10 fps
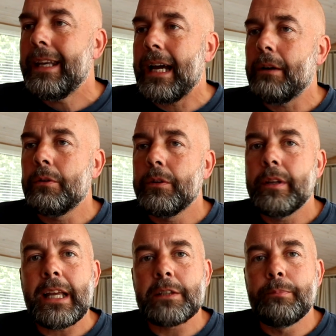Now,
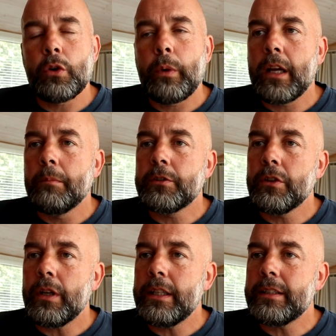the next book we come to
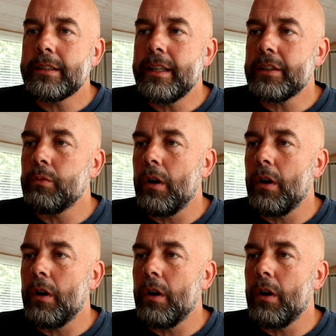is this